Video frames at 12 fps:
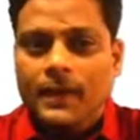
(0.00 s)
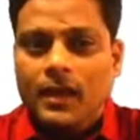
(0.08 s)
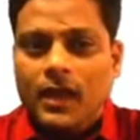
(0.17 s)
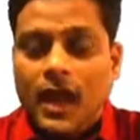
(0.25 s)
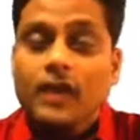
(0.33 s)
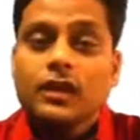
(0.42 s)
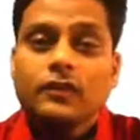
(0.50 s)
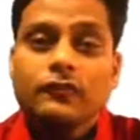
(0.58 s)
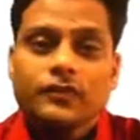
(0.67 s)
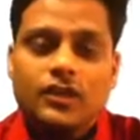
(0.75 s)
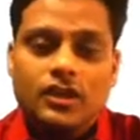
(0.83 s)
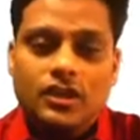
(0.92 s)
And if
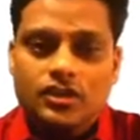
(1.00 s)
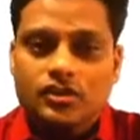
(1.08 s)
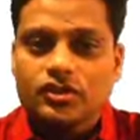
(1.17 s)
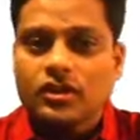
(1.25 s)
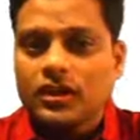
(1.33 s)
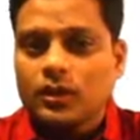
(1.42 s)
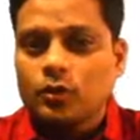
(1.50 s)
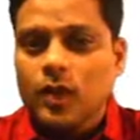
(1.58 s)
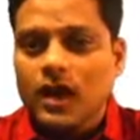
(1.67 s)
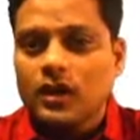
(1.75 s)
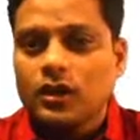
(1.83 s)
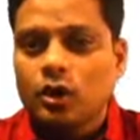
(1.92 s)
initially you
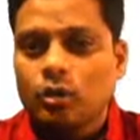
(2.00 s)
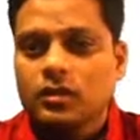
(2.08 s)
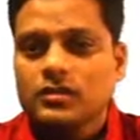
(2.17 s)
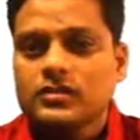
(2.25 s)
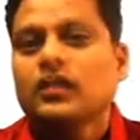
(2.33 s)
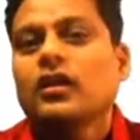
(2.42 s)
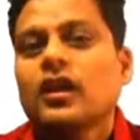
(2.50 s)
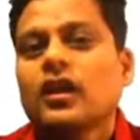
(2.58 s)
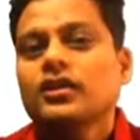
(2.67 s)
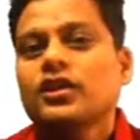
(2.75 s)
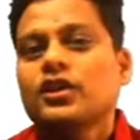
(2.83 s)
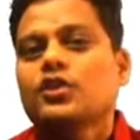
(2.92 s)
hadn't noticed it,
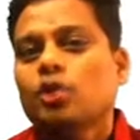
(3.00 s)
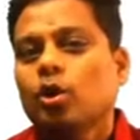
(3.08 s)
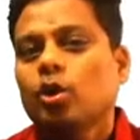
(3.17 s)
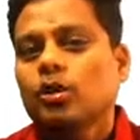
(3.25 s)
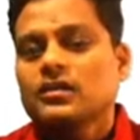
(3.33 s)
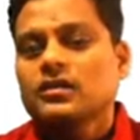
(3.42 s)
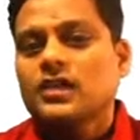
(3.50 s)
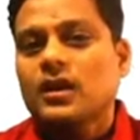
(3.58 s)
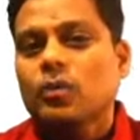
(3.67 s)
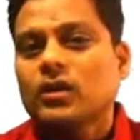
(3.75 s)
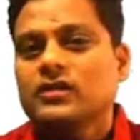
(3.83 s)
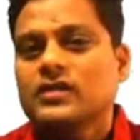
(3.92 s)
did you notice that
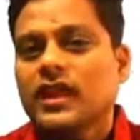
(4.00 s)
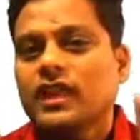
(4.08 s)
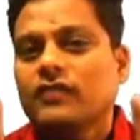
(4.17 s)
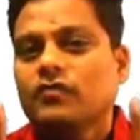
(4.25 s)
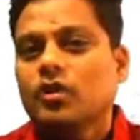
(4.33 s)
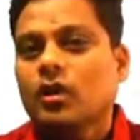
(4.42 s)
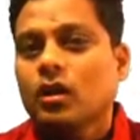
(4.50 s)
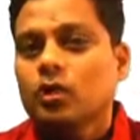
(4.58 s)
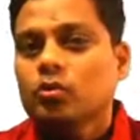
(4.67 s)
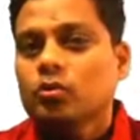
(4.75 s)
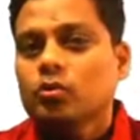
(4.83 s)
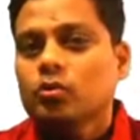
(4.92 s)
once I gave you the
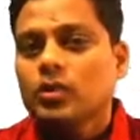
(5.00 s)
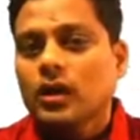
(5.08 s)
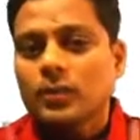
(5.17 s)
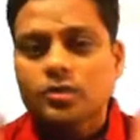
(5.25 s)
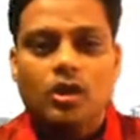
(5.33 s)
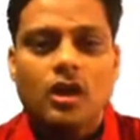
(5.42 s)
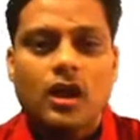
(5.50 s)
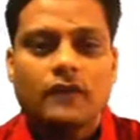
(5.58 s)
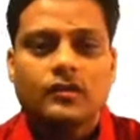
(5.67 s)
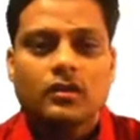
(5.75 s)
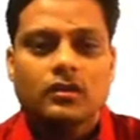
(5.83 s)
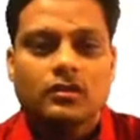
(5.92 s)
clue? I'm sure
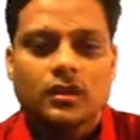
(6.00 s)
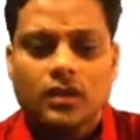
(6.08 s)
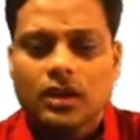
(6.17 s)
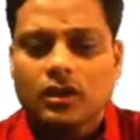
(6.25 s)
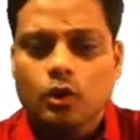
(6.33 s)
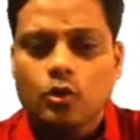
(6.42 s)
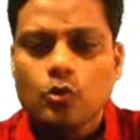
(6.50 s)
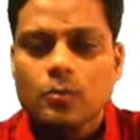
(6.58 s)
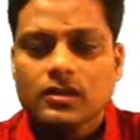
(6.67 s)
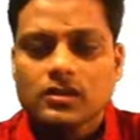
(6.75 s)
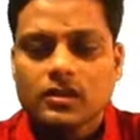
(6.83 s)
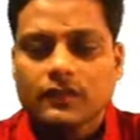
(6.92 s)
after that clue
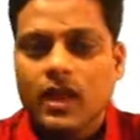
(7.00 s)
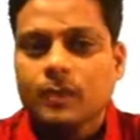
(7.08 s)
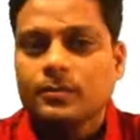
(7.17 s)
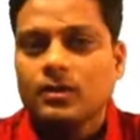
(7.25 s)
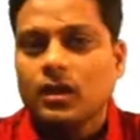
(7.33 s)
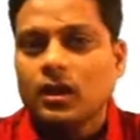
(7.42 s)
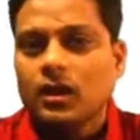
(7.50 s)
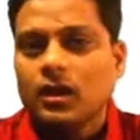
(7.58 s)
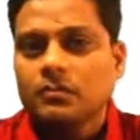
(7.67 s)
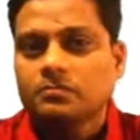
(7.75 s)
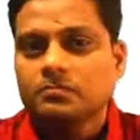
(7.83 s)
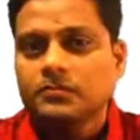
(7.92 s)
must have helped
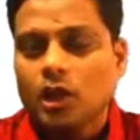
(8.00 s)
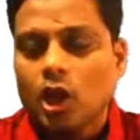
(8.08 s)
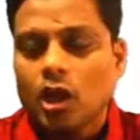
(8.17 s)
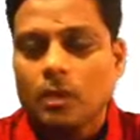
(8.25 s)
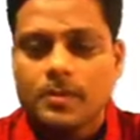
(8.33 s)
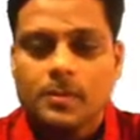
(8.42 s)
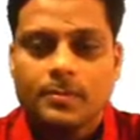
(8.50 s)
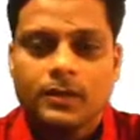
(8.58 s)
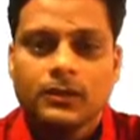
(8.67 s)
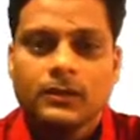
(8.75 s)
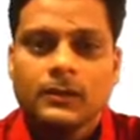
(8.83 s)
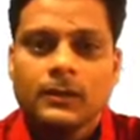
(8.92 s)
a lot of people.
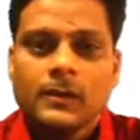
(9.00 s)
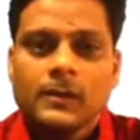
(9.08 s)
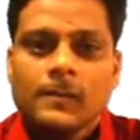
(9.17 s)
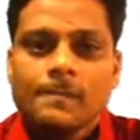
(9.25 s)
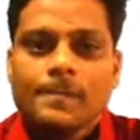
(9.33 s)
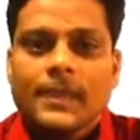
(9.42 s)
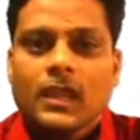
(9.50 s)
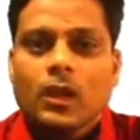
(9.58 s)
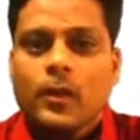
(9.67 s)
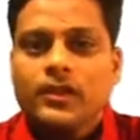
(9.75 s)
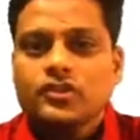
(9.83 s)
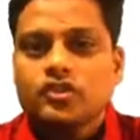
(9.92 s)

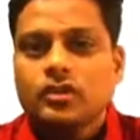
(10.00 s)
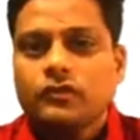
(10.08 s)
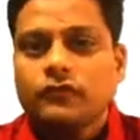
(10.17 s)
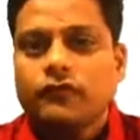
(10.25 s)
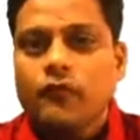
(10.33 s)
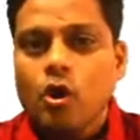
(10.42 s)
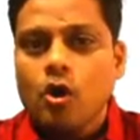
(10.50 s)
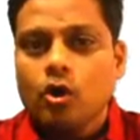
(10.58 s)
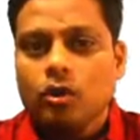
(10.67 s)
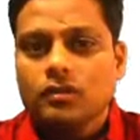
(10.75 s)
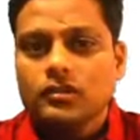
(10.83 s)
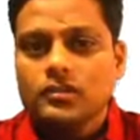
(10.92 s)
Question
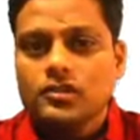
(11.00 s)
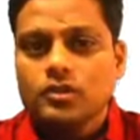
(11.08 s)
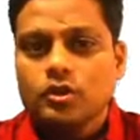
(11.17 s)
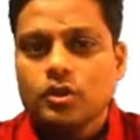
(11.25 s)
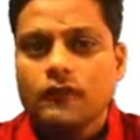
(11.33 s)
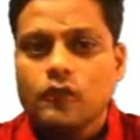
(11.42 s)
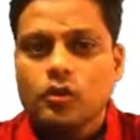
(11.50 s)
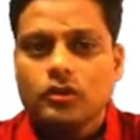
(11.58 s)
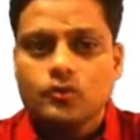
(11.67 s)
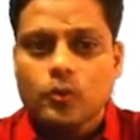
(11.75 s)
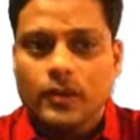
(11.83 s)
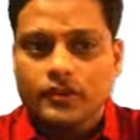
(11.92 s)
4. This is your
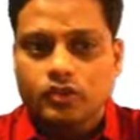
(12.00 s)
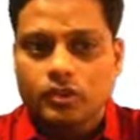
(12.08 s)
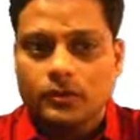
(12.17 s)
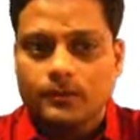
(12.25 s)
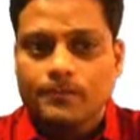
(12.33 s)
fourth question.